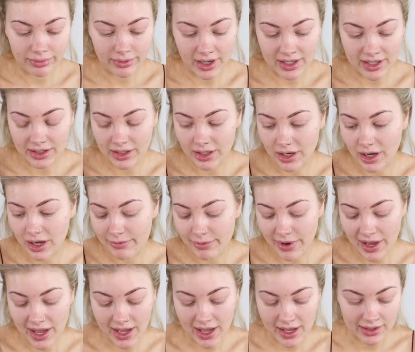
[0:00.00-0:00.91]
I don't know,
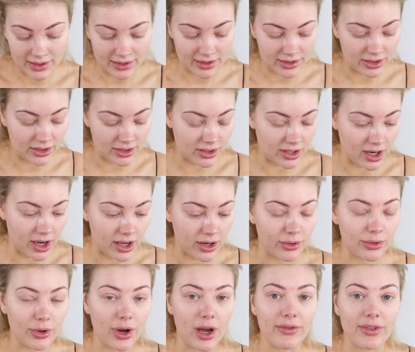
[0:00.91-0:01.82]
my head's just going
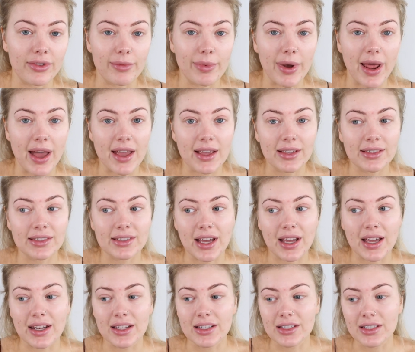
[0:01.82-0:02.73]
all over the place,
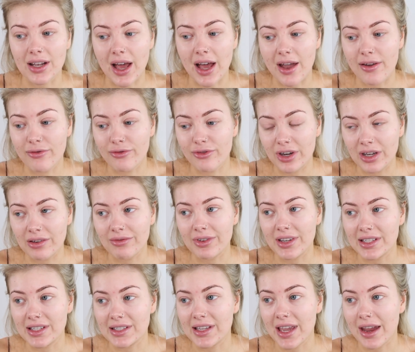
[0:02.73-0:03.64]
and it's like a really,
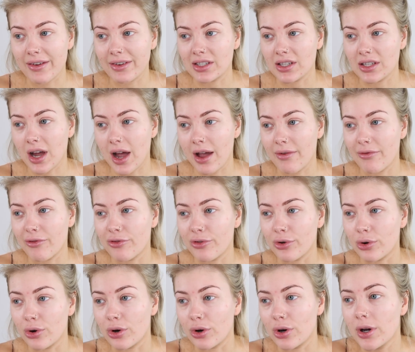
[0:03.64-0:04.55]
really scary time
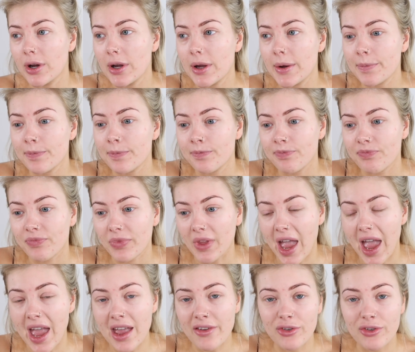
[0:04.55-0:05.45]
for
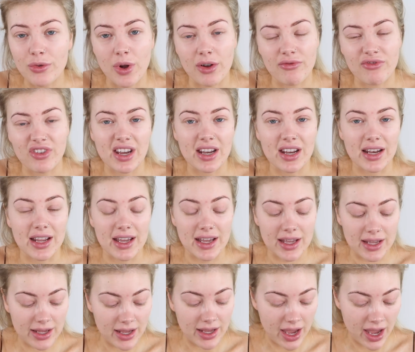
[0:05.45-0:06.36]
everyone,
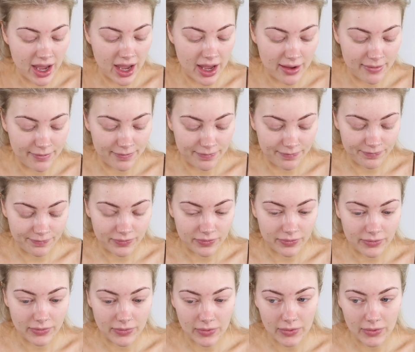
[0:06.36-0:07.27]
really.
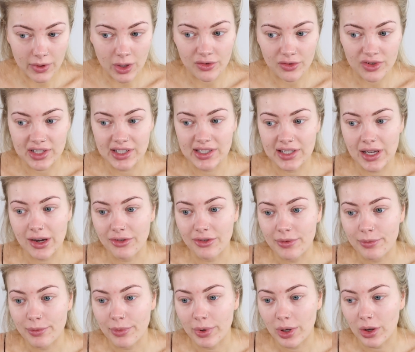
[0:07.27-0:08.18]
Obviously
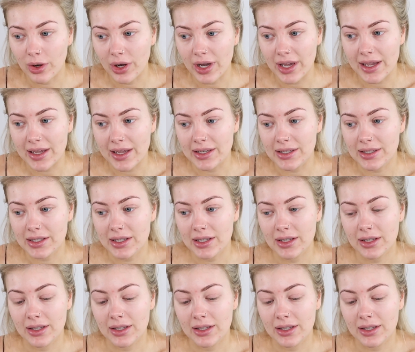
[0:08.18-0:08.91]
self-employed.